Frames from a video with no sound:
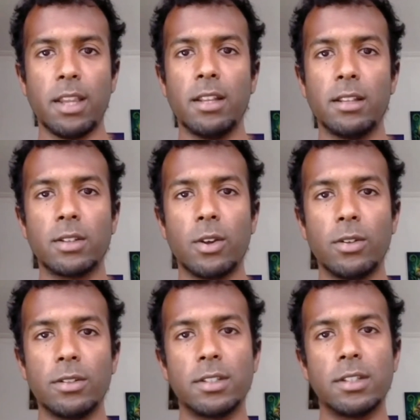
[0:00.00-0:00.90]
It is
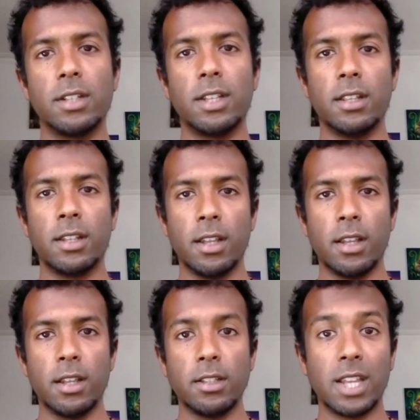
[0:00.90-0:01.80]
constantly,
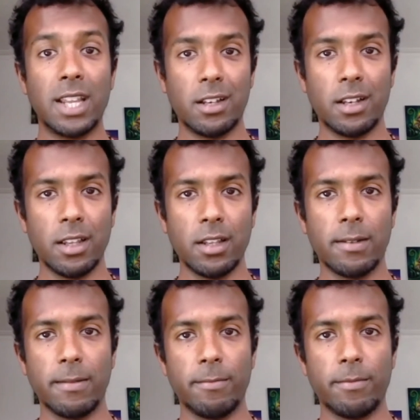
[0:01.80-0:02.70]
gently
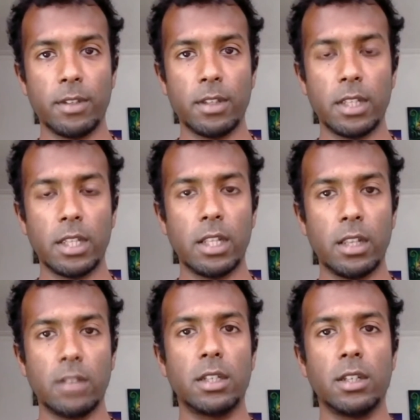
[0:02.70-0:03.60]

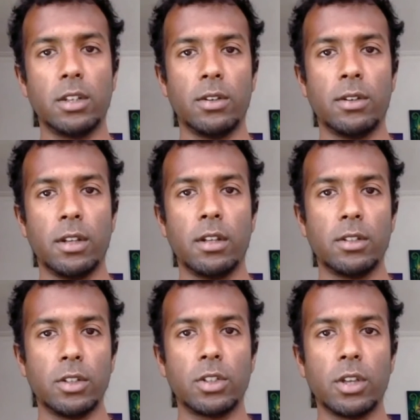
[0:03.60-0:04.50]
nudging you to
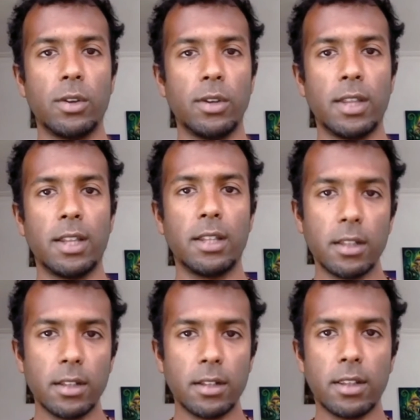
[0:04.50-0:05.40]
show you that
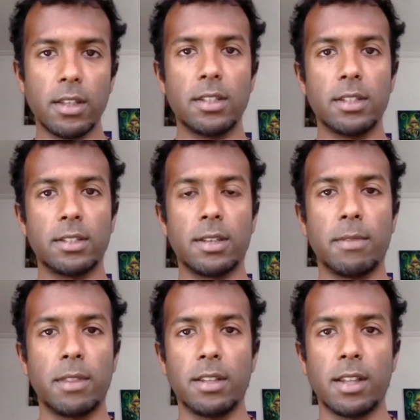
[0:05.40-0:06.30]
this is
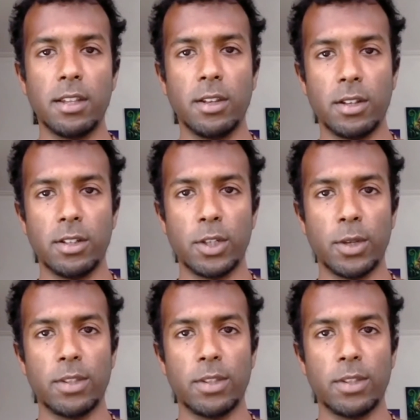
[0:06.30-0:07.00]
something that you can do.